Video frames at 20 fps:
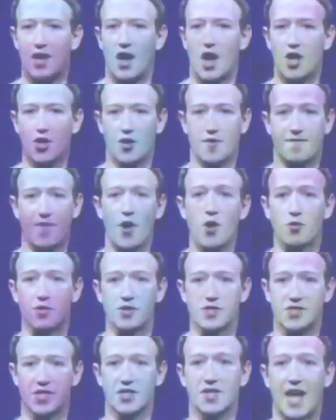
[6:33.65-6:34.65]
on our
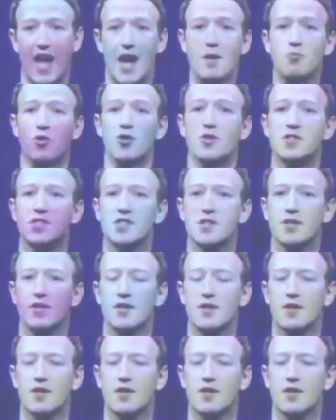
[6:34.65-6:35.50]
phones and cameras.